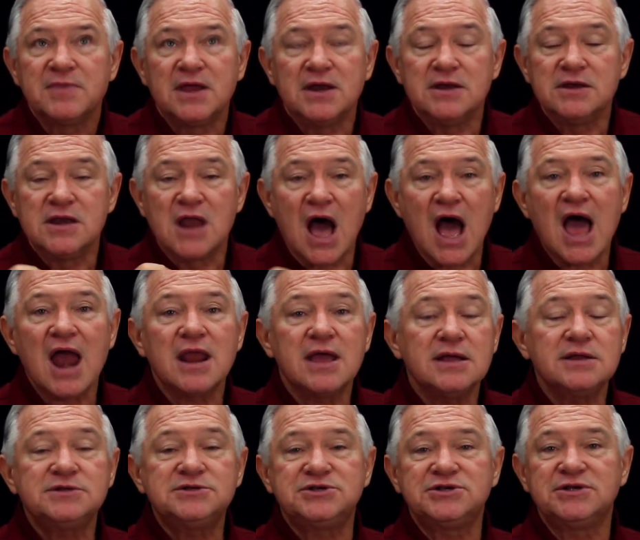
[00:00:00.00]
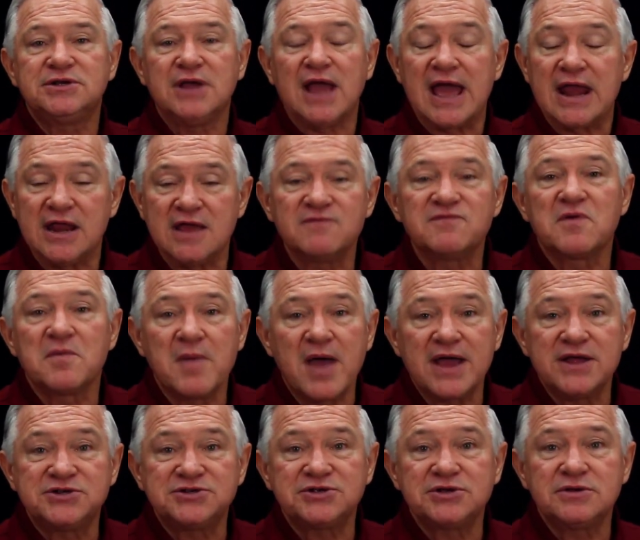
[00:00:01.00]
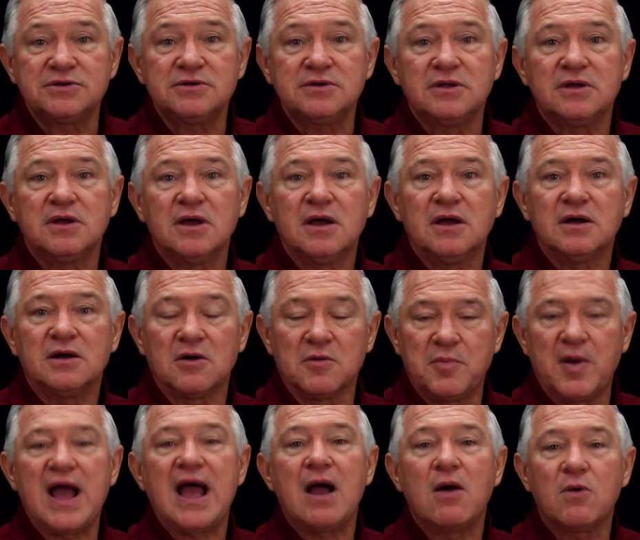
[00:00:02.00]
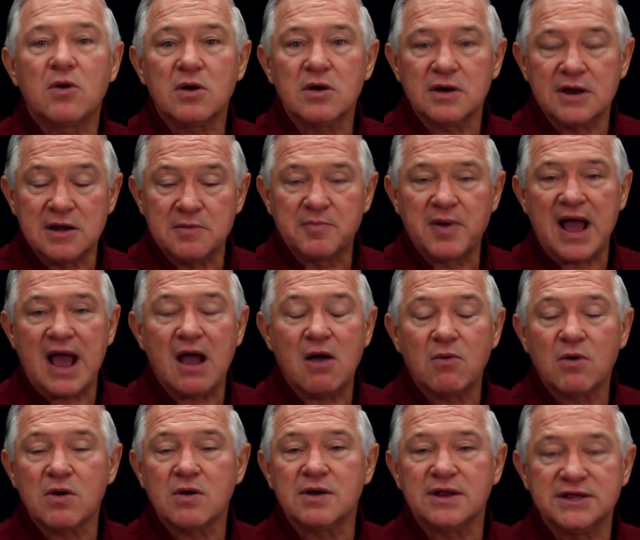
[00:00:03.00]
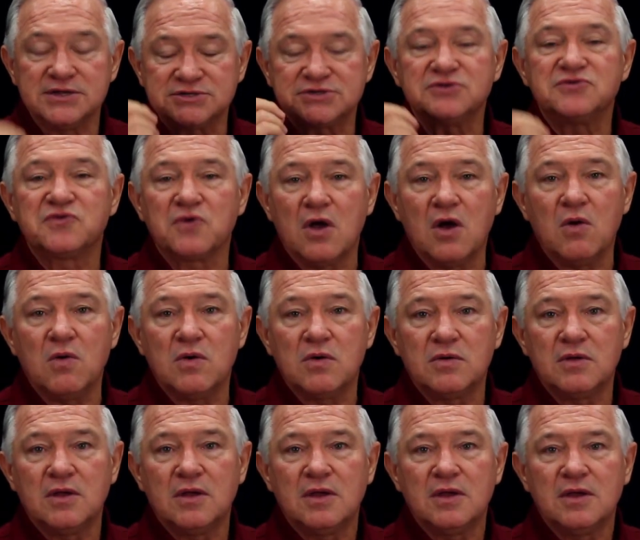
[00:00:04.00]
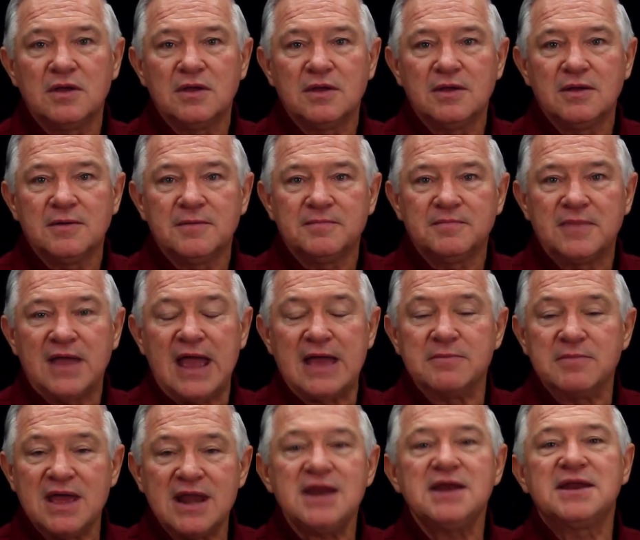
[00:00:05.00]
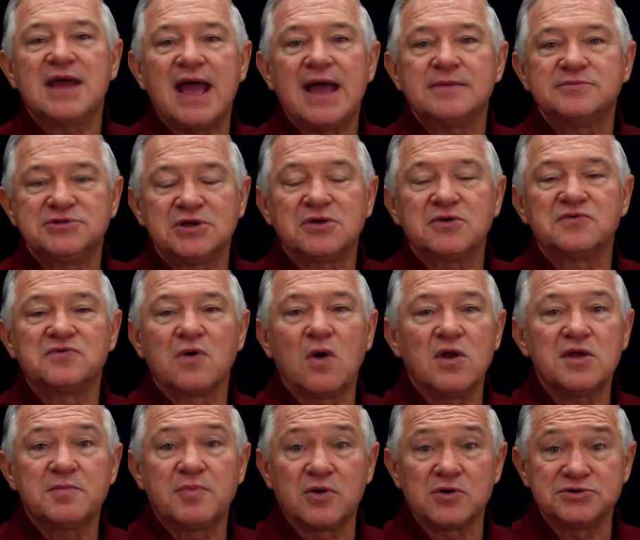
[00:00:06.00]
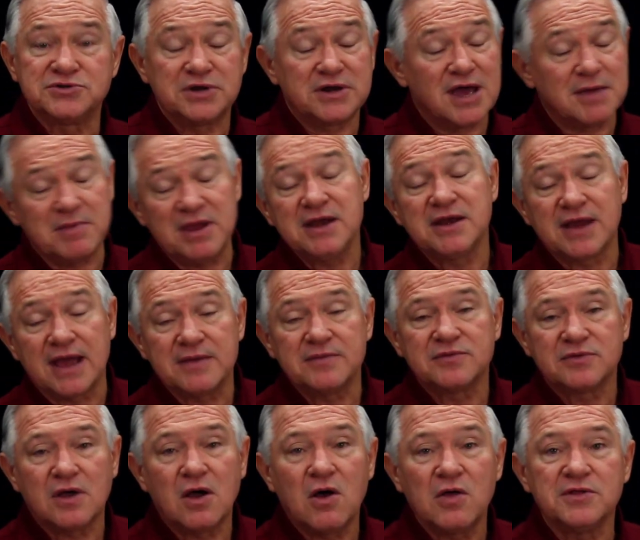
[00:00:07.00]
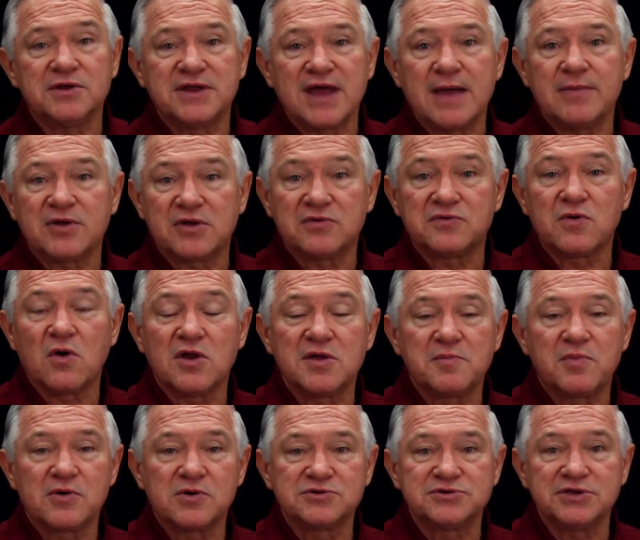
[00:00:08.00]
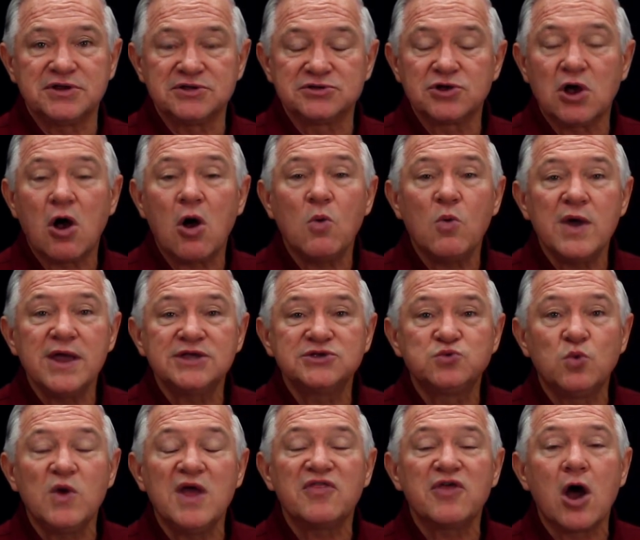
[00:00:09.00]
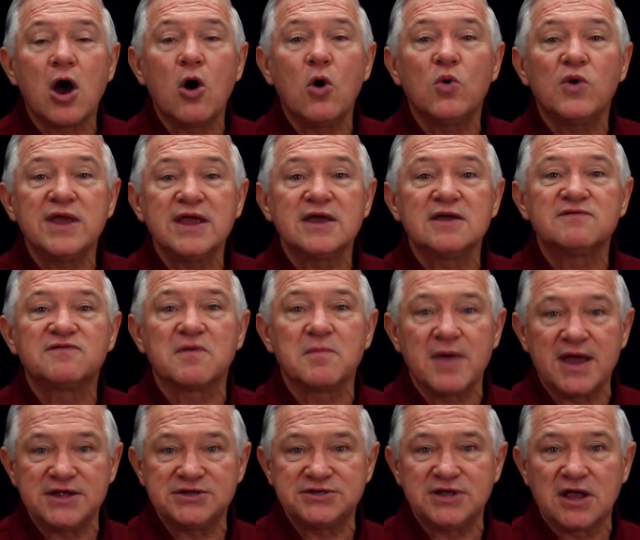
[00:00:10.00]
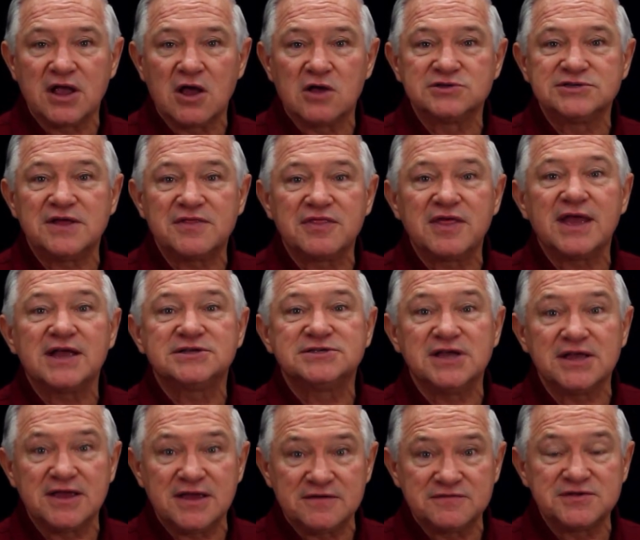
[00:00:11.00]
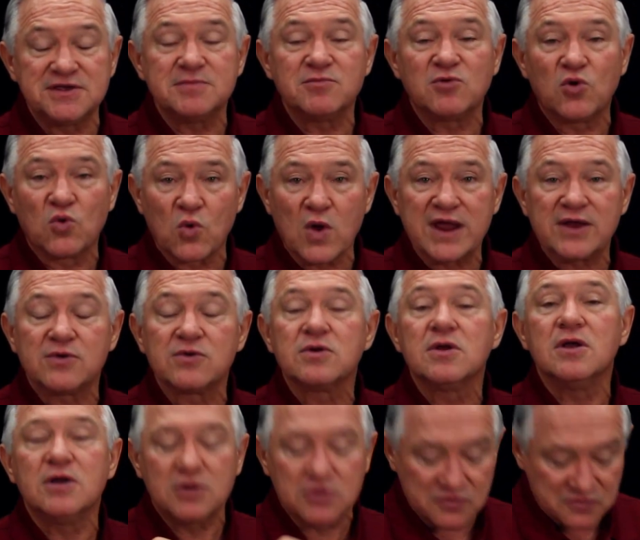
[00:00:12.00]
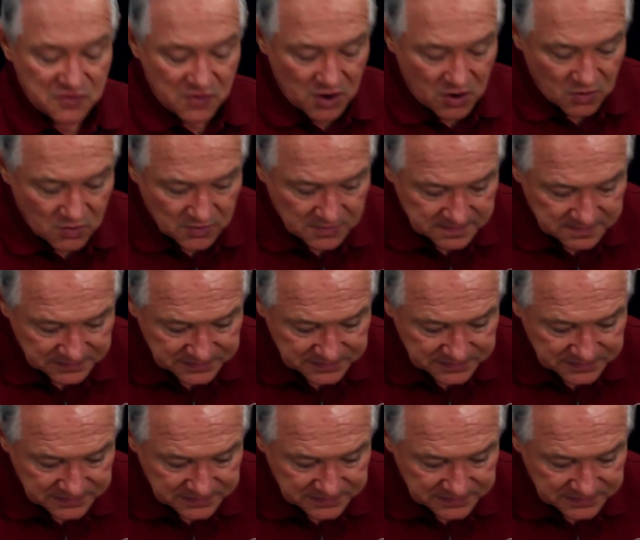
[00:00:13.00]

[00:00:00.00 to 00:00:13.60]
Knowledge and information are power, and power is control. And many times the controlling person, not many times, all the time, the controlling person is always withholding information because it thinks it gives them greater control.